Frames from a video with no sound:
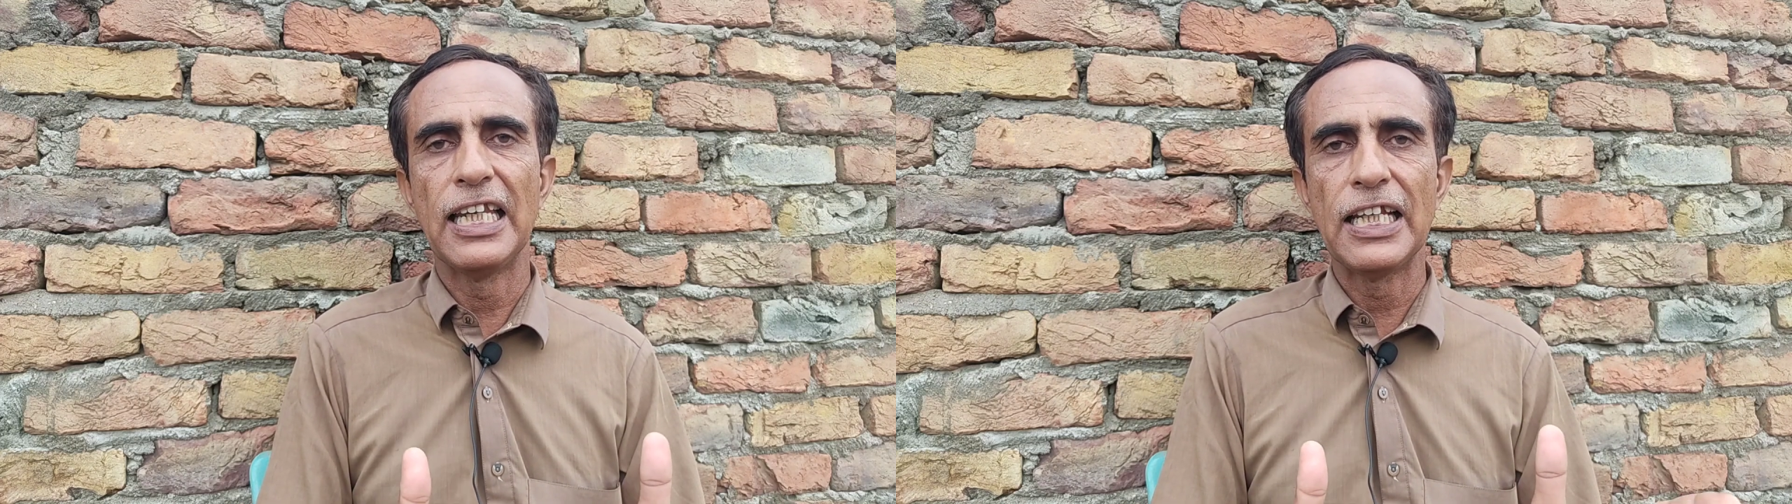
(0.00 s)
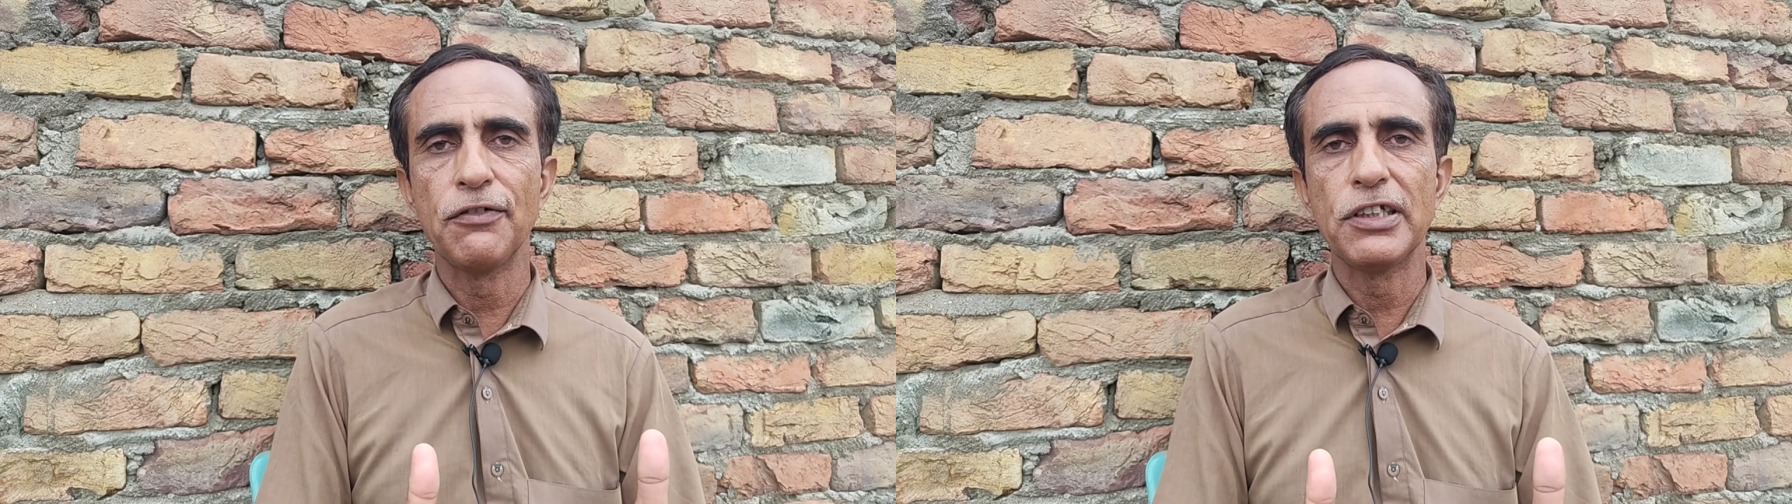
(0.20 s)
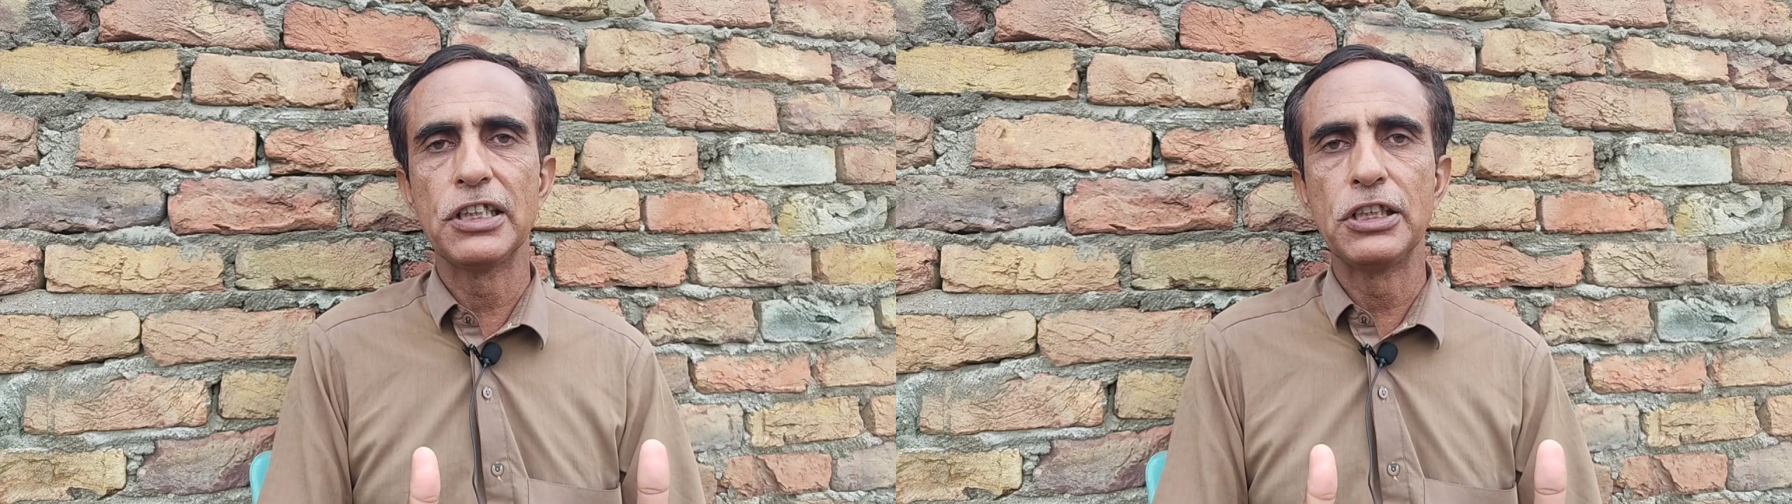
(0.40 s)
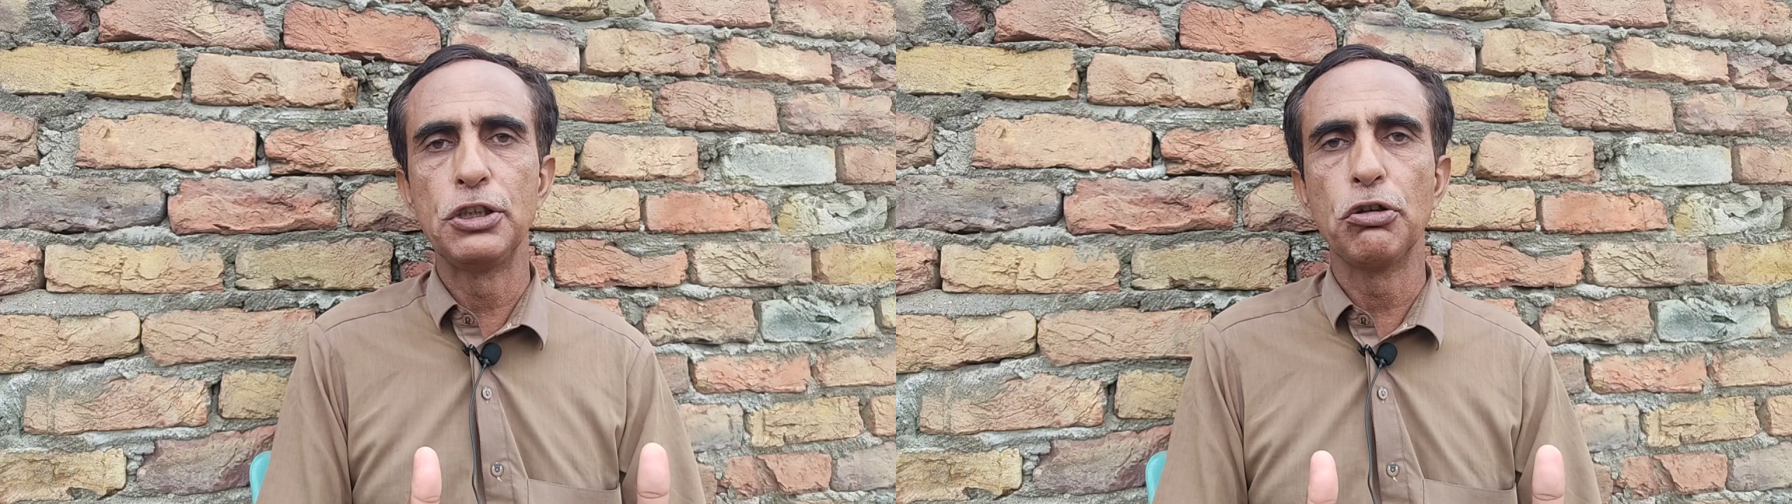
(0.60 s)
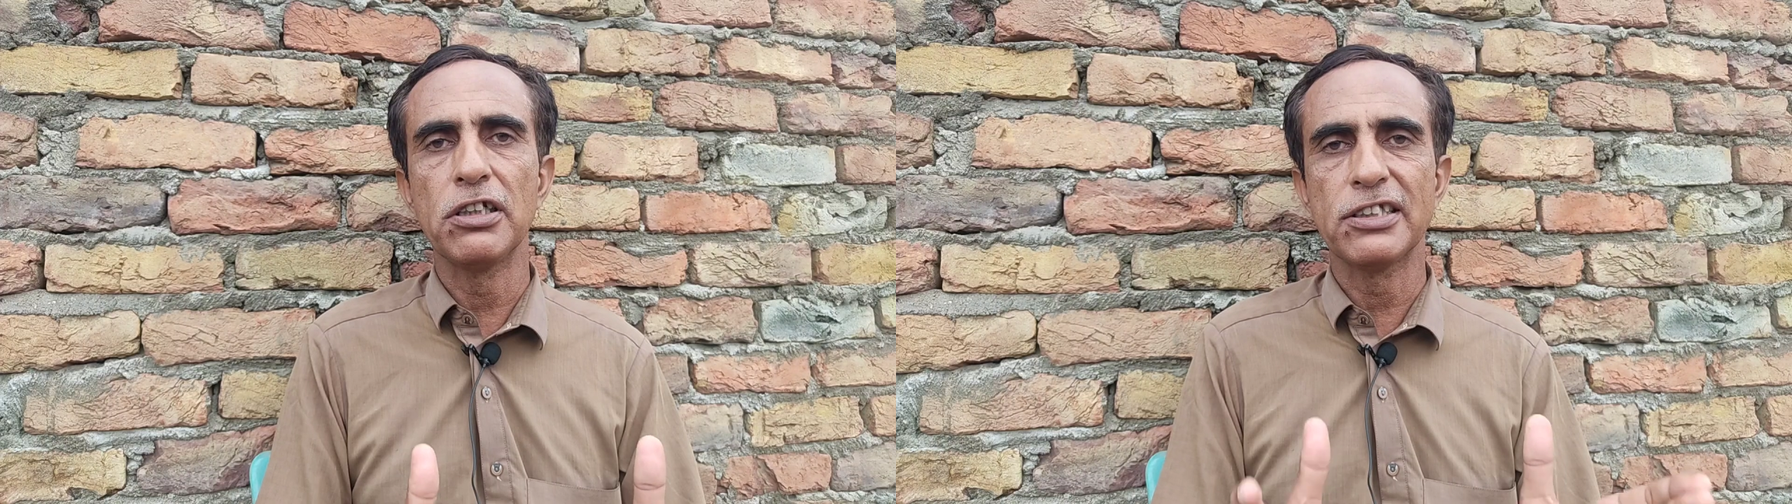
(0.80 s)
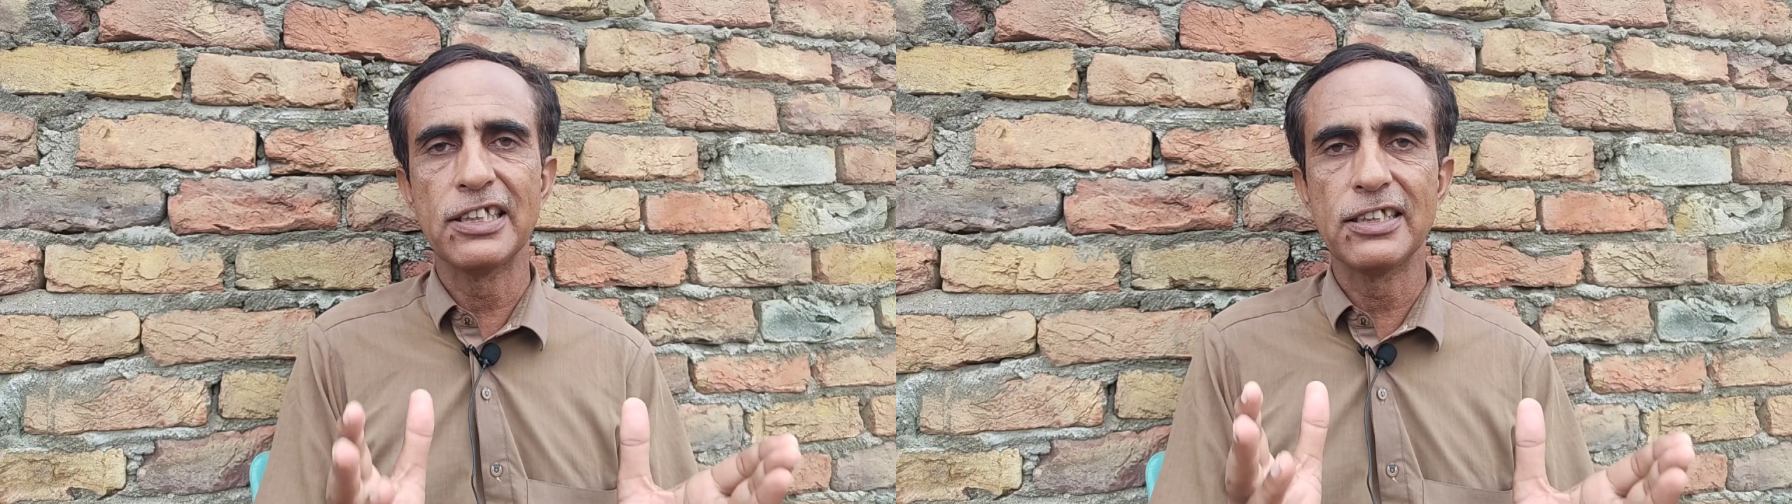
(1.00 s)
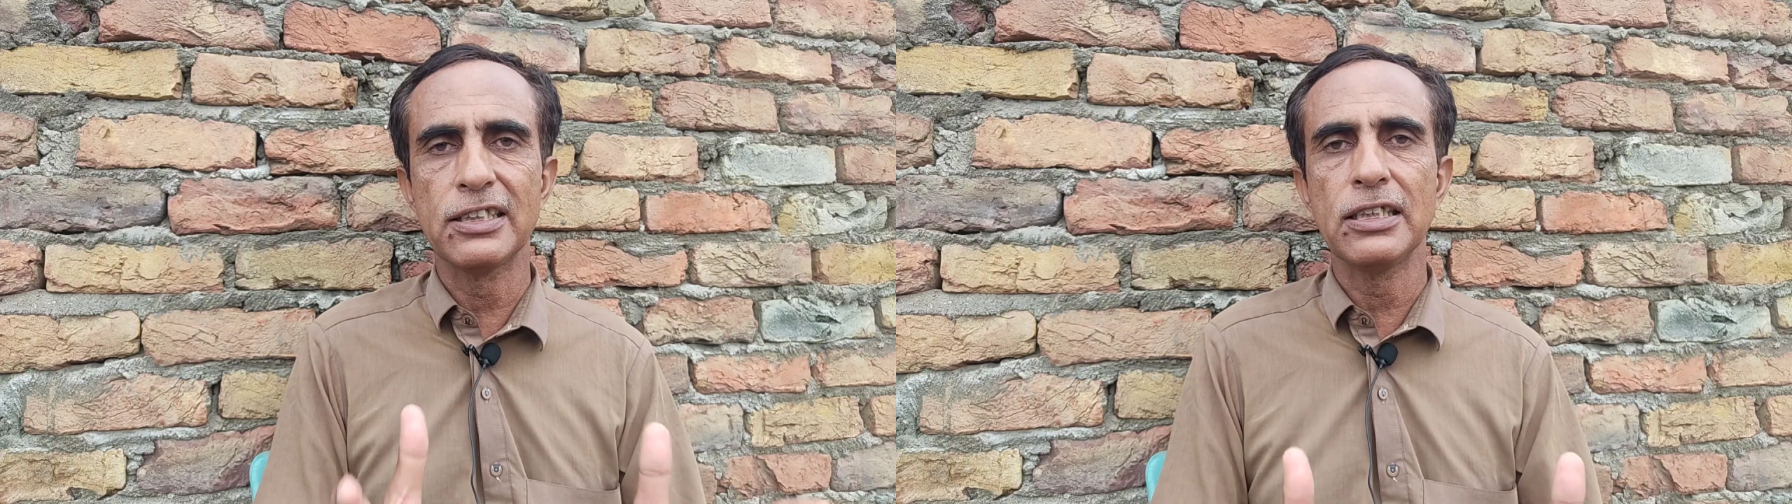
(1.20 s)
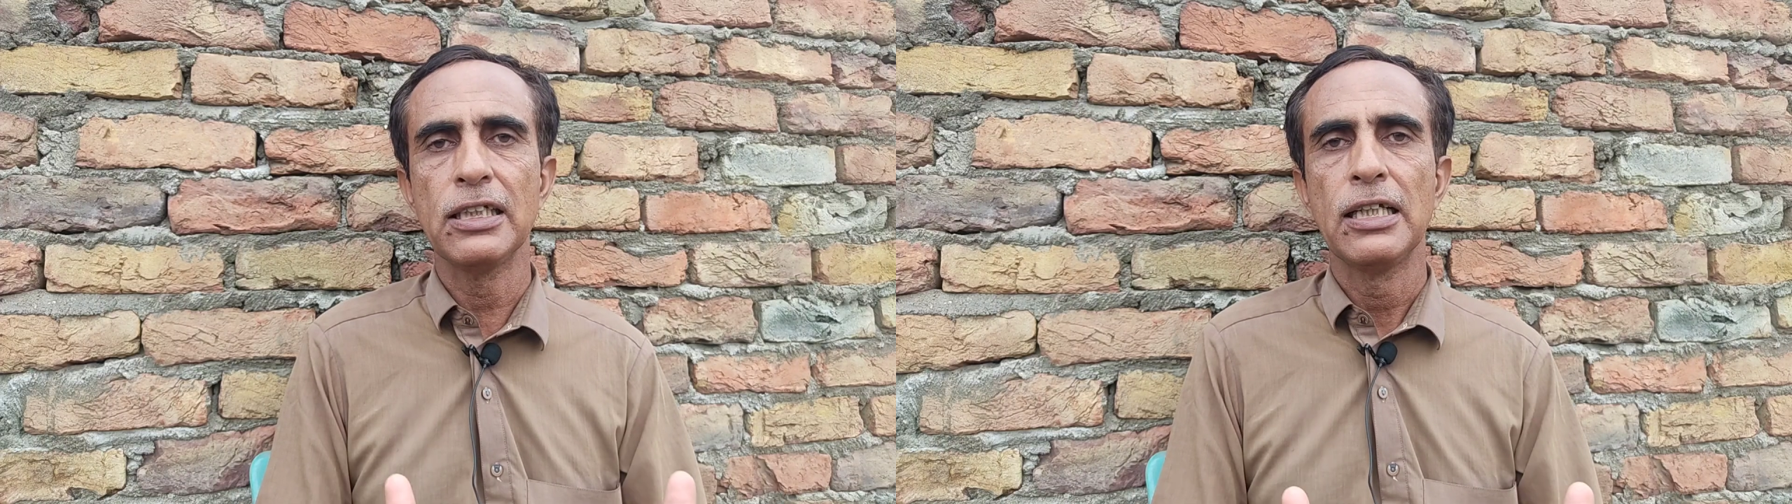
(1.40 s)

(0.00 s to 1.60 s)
language nuances